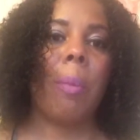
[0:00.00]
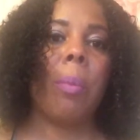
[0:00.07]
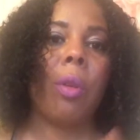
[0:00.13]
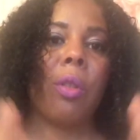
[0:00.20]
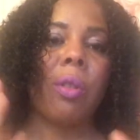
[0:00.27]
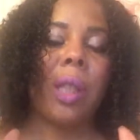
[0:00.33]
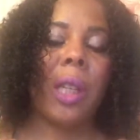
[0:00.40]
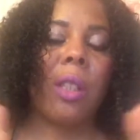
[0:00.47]

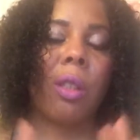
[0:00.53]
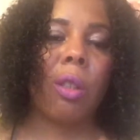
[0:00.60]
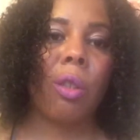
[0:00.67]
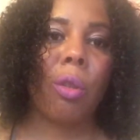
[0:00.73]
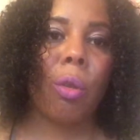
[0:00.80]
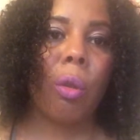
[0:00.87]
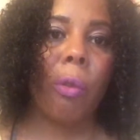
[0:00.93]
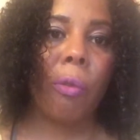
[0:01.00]
Because that's the
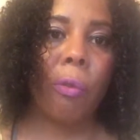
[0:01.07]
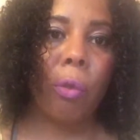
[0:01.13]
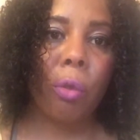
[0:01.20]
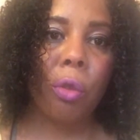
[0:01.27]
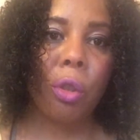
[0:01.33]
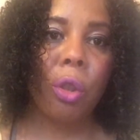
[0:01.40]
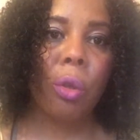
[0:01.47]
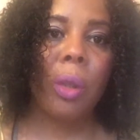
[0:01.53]
sort of
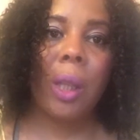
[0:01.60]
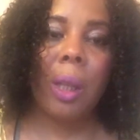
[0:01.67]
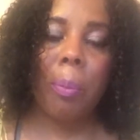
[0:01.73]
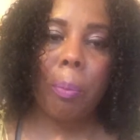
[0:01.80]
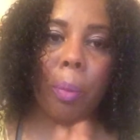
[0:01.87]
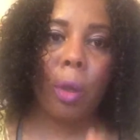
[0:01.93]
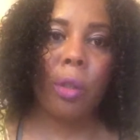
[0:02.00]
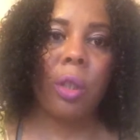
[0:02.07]
thoughts you
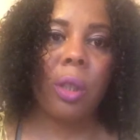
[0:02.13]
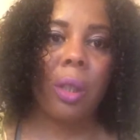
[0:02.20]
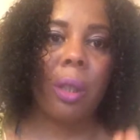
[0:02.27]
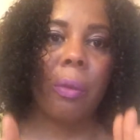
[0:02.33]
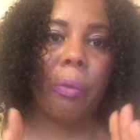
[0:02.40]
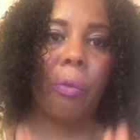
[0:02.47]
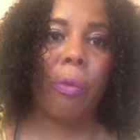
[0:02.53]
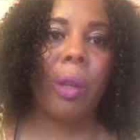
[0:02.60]
need,
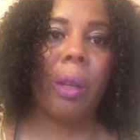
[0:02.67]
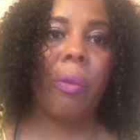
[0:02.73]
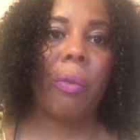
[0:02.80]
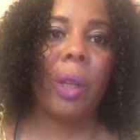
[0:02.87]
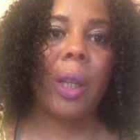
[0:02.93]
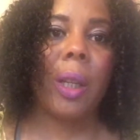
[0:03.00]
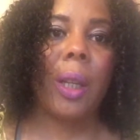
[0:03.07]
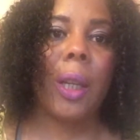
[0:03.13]
positive free
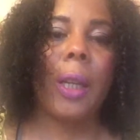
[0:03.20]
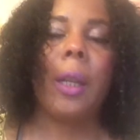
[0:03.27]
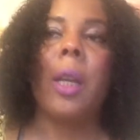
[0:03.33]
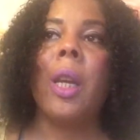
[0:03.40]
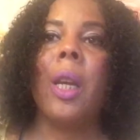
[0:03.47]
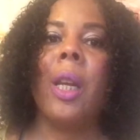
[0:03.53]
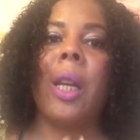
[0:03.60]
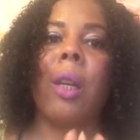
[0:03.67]
thinking,
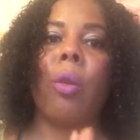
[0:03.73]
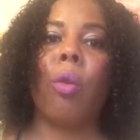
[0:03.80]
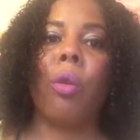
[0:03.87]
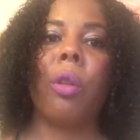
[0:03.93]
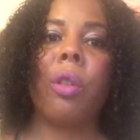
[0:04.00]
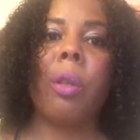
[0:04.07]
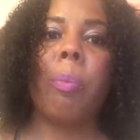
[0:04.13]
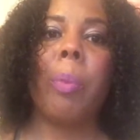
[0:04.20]
in
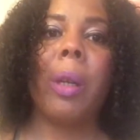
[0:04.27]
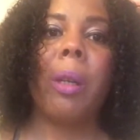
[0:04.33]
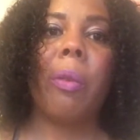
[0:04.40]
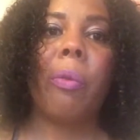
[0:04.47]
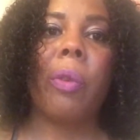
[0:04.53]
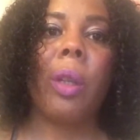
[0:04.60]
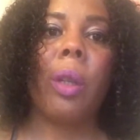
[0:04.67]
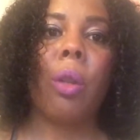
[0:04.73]
order to
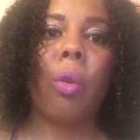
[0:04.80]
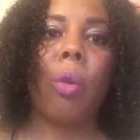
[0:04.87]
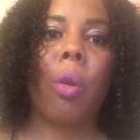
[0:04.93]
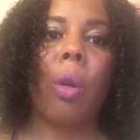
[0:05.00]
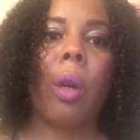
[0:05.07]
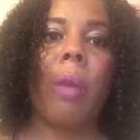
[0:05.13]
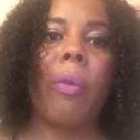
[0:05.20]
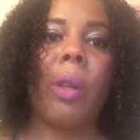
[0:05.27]
benefit your
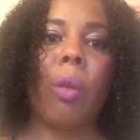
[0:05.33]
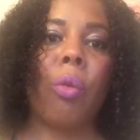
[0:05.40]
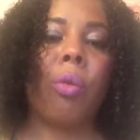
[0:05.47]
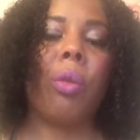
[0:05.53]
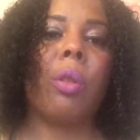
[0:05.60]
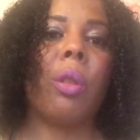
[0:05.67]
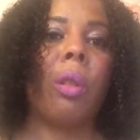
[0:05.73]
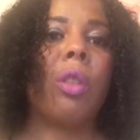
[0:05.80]
life, in order
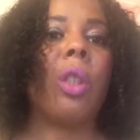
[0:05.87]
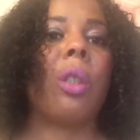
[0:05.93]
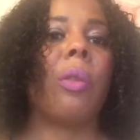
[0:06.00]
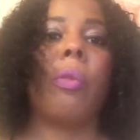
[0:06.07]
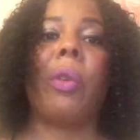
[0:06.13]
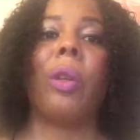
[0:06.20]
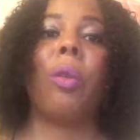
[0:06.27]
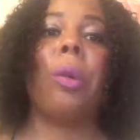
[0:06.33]
to just
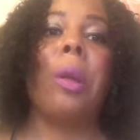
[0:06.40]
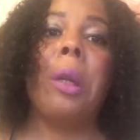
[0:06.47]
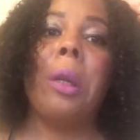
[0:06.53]
feel